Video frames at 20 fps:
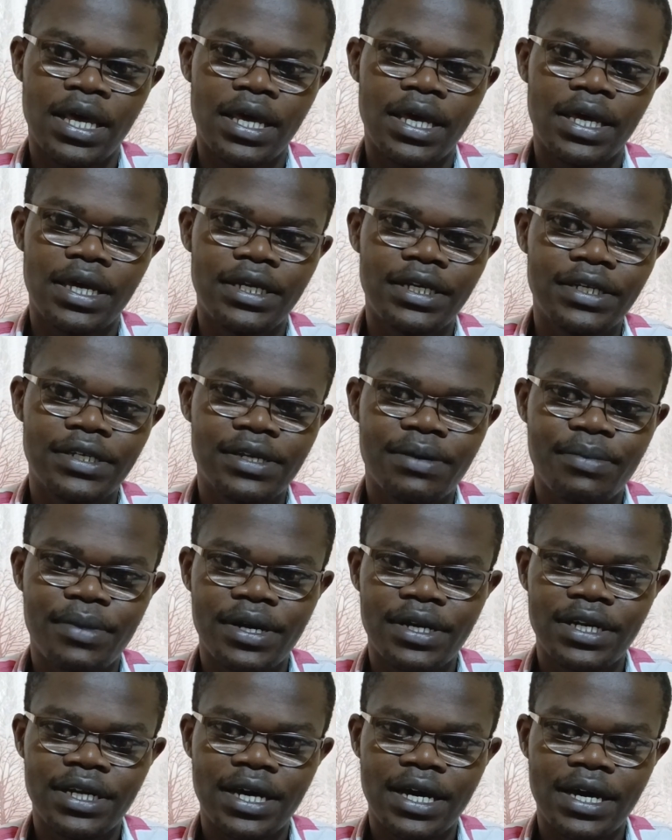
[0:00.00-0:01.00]
It is a
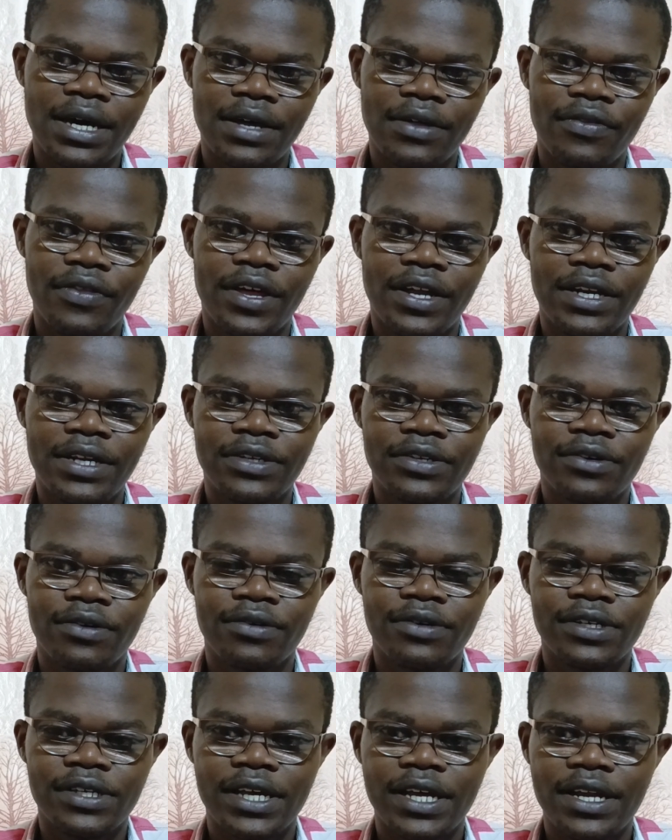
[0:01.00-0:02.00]
matter that is
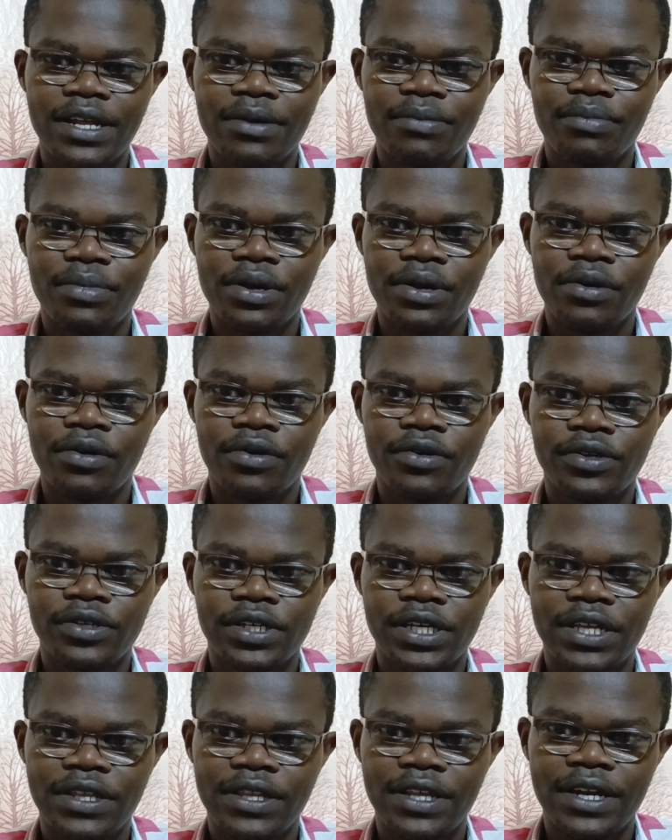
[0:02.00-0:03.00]
concerning because
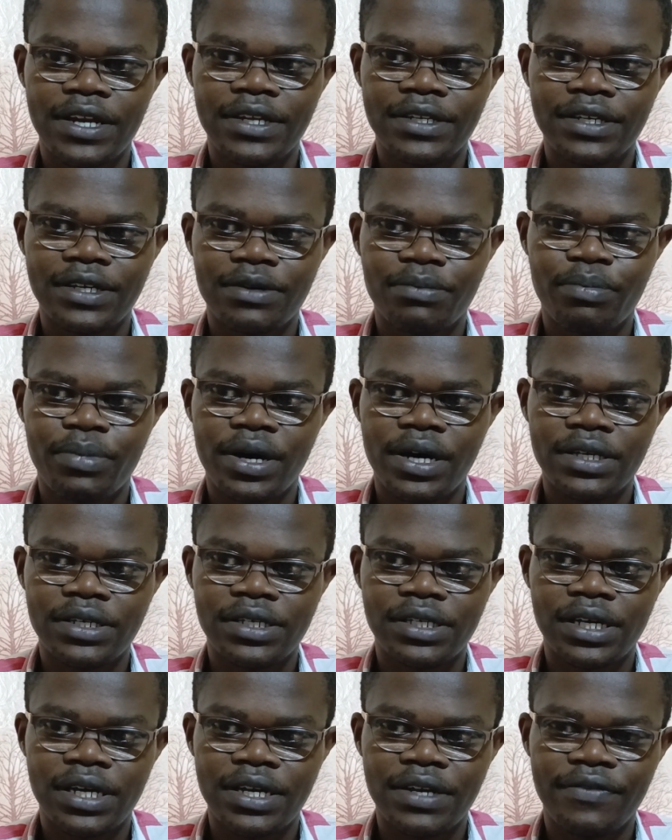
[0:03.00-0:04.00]
in the recent
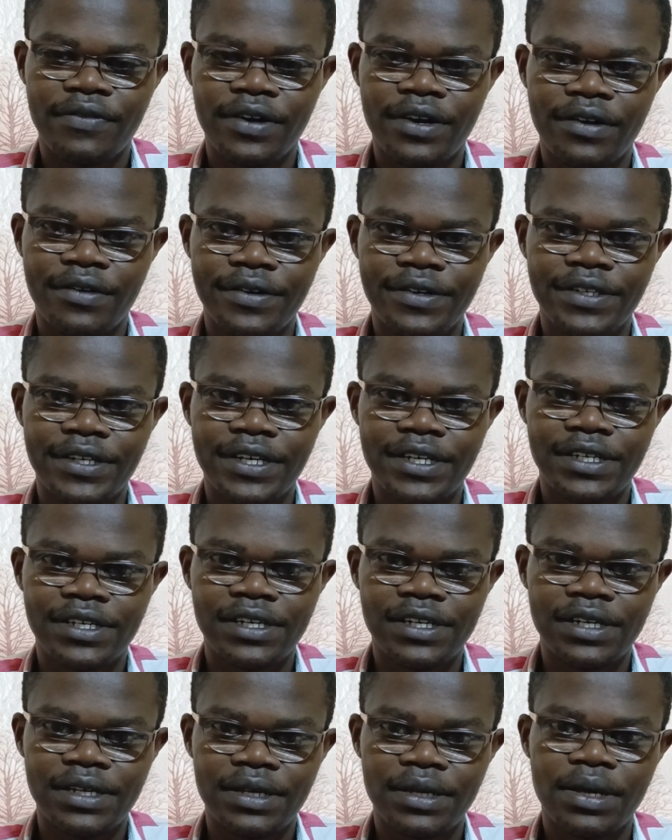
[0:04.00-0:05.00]
past and even
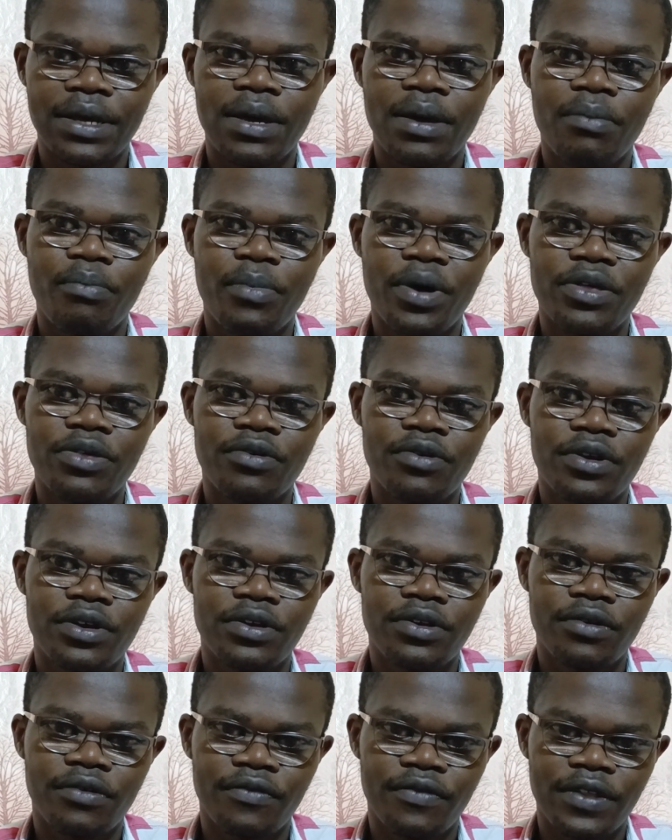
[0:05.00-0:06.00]
recently,
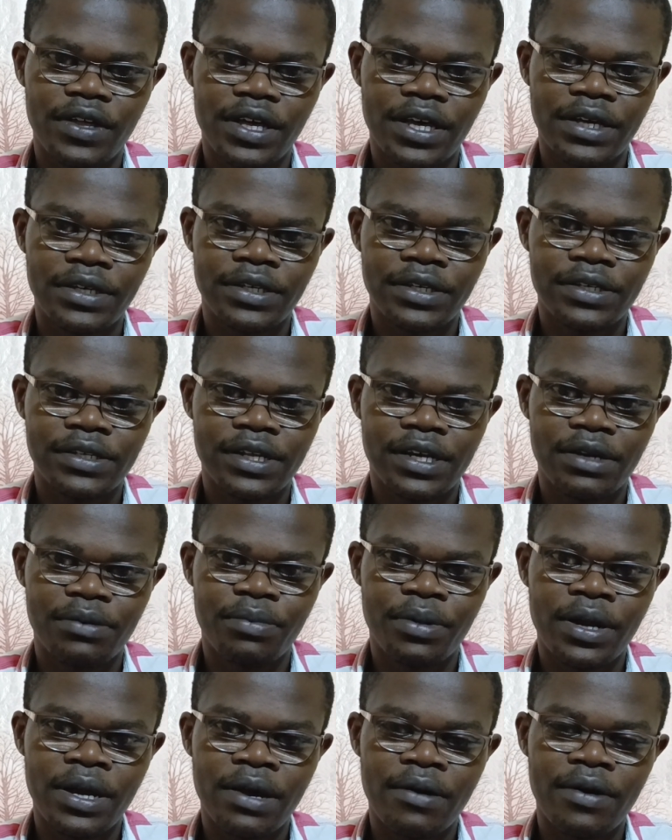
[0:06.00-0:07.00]
majority of the cases that
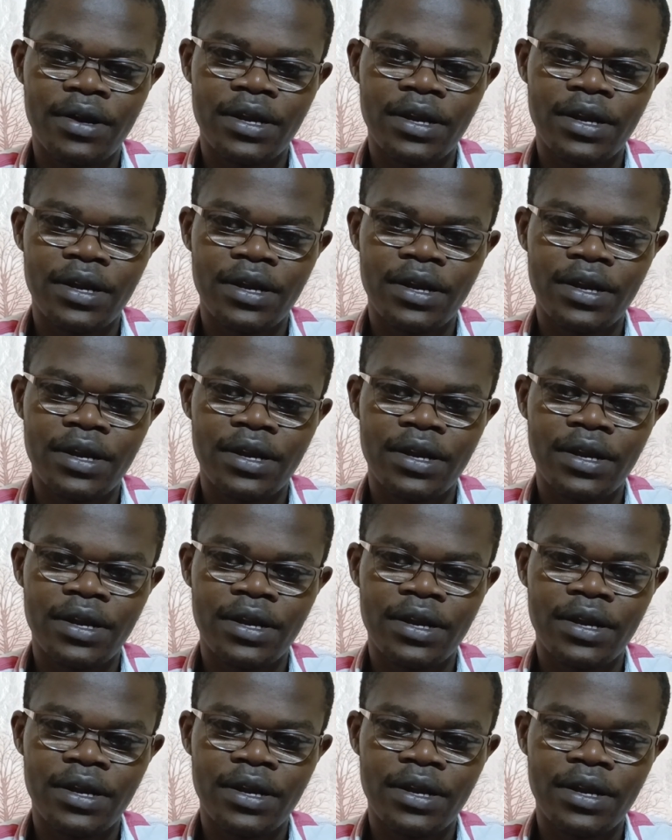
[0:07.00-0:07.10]
bring our